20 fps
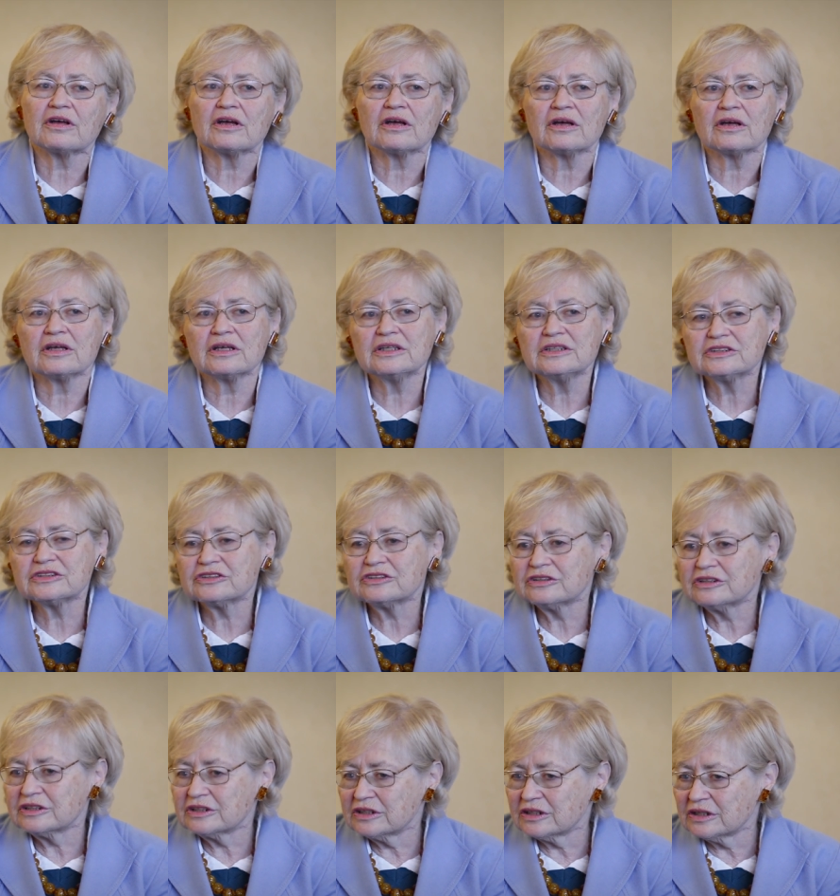uh,
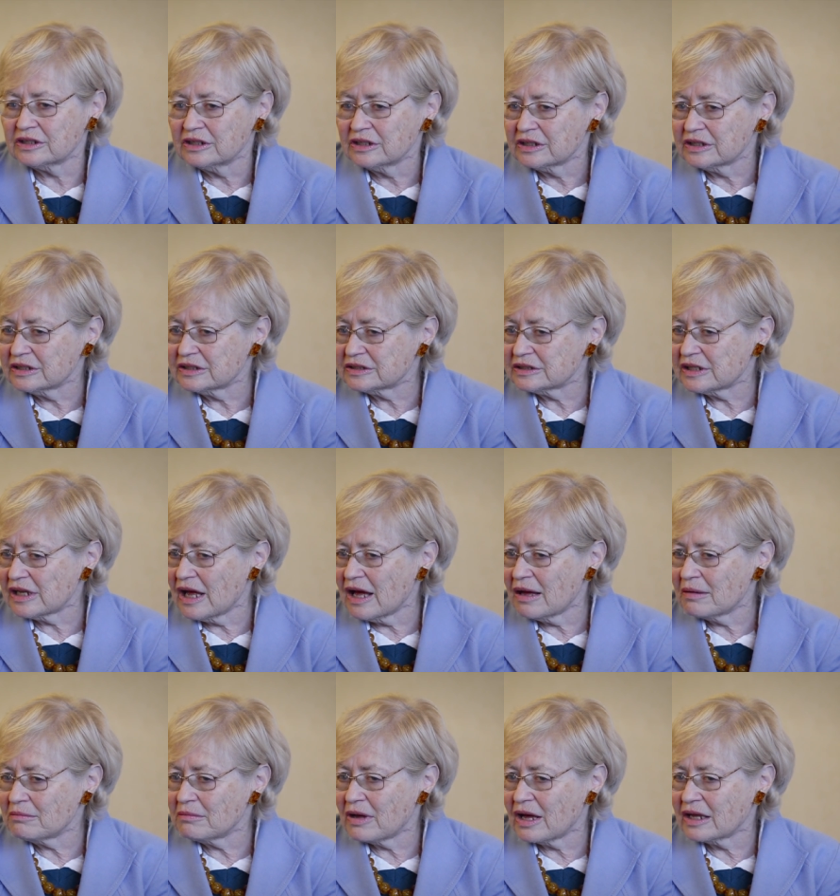Easterly,
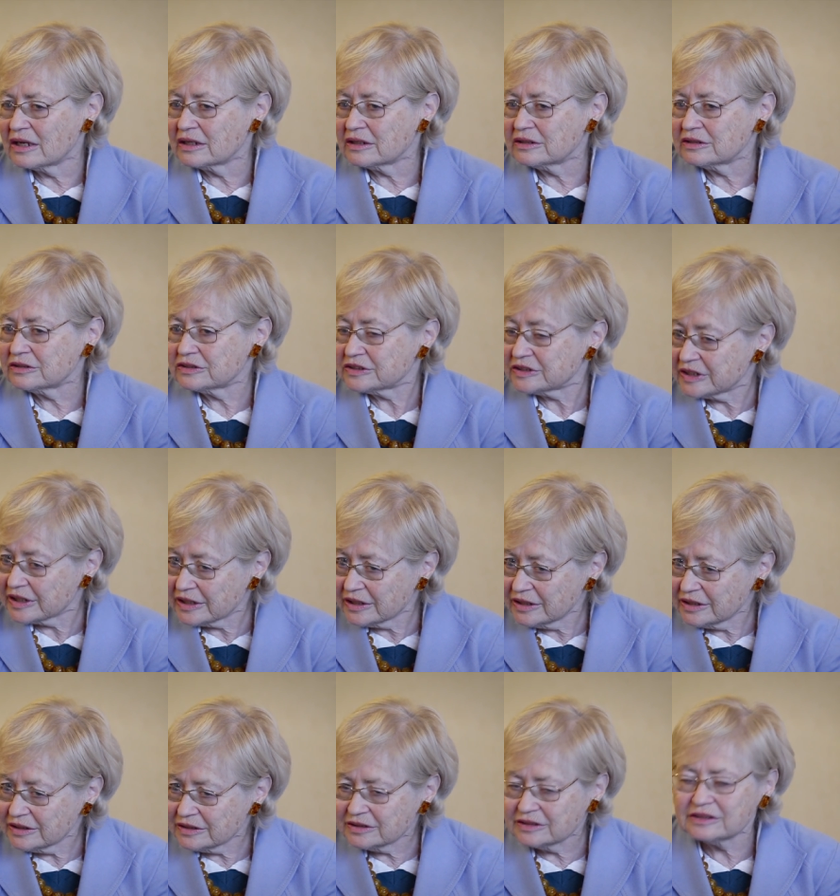Islam and
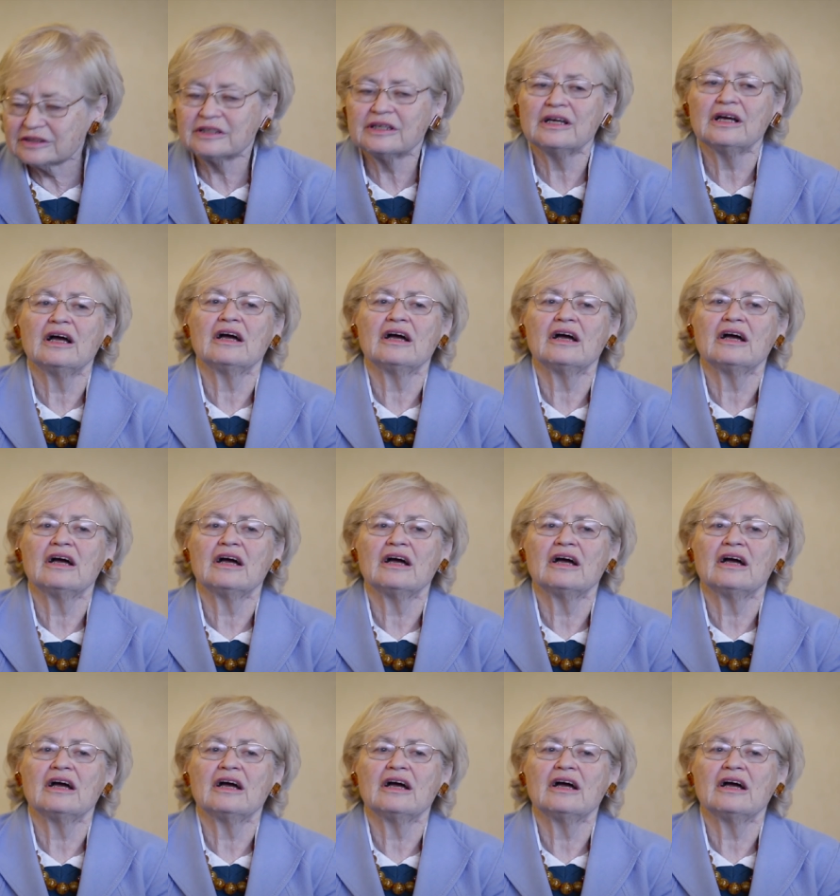Stiglitz,